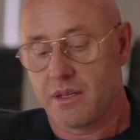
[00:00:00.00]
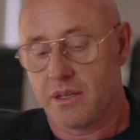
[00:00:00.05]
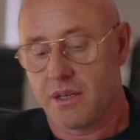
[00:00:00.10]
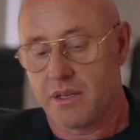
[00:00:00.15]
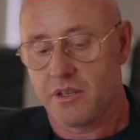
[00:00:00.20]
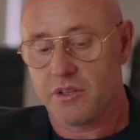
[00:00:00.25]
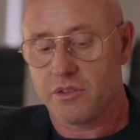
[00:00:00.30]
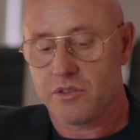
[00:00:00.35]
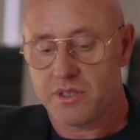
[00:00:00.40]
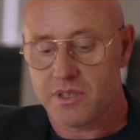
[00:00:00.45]

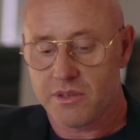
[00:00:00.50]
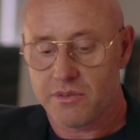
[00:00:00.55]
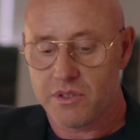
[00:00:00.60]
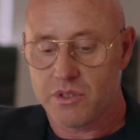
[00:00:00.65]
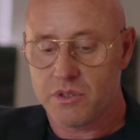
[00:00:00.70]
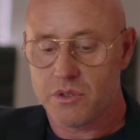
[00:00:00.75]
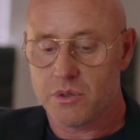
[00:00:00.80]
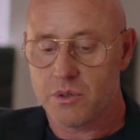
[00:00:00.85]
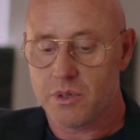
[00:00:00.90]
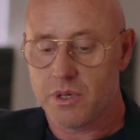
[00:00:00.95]
Just giving
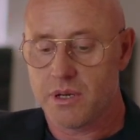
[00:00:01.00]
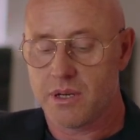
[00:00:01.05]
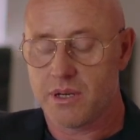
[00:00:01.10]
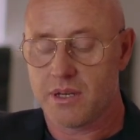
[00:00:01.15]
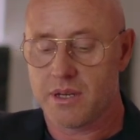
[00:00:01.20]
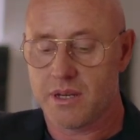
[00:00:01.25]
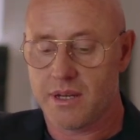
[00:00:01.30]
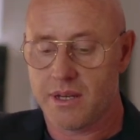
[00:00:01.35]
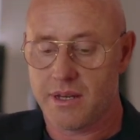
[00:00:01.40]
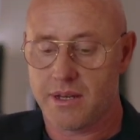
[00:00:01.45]
you
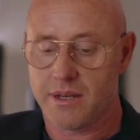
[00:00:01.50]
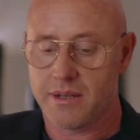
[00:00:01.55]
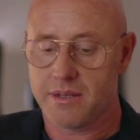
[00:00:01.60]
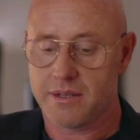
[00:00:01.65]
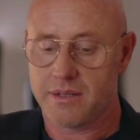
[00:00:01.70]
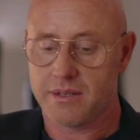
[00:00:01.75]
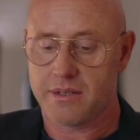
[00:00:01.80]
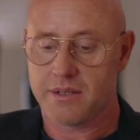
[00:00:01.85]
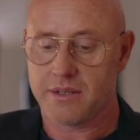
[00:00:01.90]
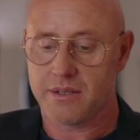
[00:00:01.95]
a
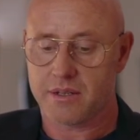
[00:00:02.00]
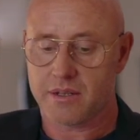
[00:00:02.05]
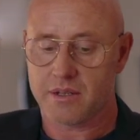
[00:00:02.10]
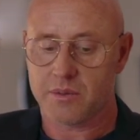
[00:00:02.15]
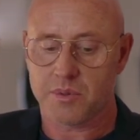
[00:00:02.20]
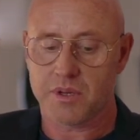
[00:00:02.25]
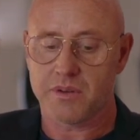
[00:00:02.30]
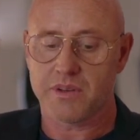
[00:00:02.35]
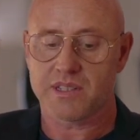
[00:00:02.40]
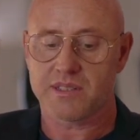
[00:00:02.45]

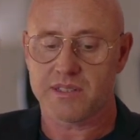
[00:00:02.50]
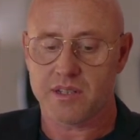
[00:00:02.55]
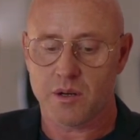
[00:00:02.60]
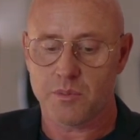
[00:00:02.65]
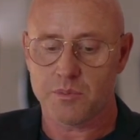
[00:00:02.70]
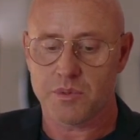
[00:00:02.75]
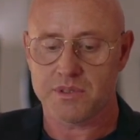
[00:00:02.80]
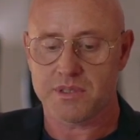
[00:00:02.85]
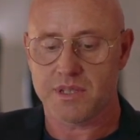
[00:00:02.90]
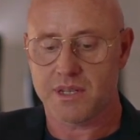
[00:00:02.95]
couple of
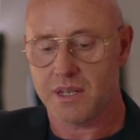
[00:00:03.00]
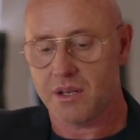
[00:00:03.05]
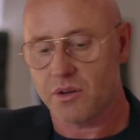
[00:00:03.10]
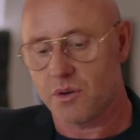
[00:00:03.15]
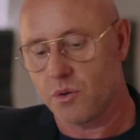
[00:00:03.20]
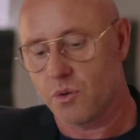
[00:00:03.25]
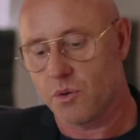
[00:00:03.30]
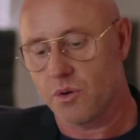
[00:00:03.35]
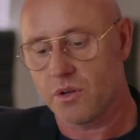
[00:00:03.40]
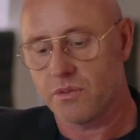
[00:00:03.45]
examples, and they're
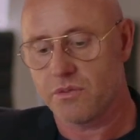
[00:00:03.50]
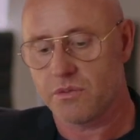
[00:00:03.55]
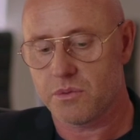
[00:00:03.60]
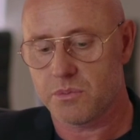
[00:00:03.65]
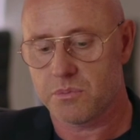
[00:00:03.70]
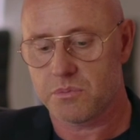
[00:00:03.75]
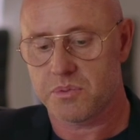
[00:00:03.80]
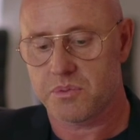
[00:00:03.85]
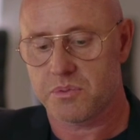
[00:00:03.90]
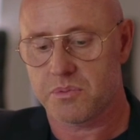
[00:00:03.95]
all
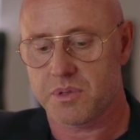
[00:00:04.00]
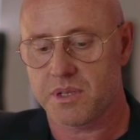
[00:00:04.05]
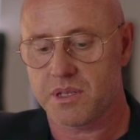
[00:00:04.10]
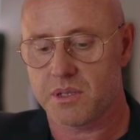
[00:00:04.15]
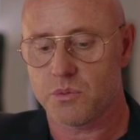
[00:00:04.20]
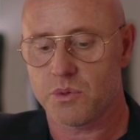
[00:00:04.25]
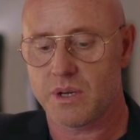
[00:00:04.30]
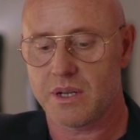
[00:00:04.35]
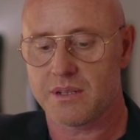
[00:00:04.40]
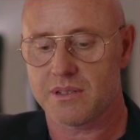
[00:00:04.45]
pretty
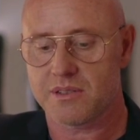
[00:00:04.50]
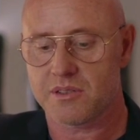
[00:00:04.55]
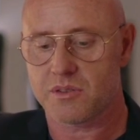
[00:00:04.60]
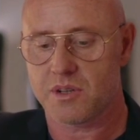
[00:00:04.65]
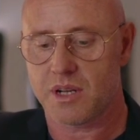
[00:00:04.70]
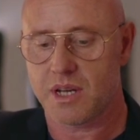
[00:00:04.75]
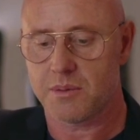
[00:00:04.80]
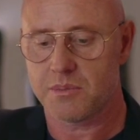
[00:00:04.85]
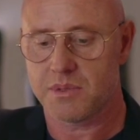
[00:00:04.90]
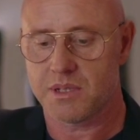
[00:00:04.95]
well
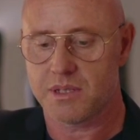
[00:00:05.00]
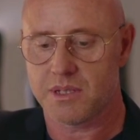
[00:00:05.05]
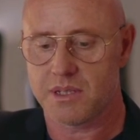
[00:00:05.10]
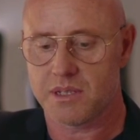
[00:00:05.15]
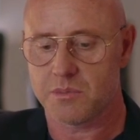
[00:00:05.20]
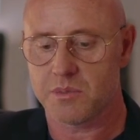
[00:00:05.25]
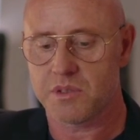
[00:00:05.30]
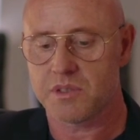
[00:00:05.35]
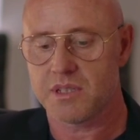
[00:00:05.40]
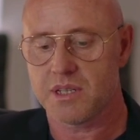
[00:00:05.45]
described in
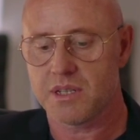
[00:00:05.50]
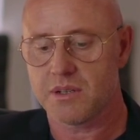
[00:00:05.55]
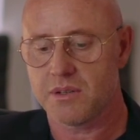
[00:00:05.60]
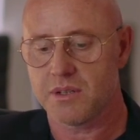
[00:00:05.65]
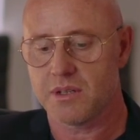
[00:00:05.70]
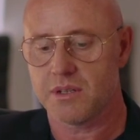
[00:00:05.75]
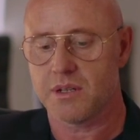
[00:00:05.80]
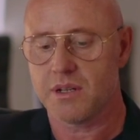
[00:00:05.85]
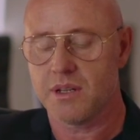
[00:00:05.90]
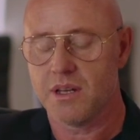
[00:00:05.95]
the
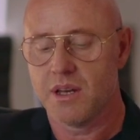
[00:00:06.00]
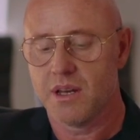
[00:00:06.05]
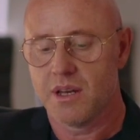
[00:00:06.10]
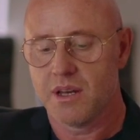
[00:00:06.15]
material.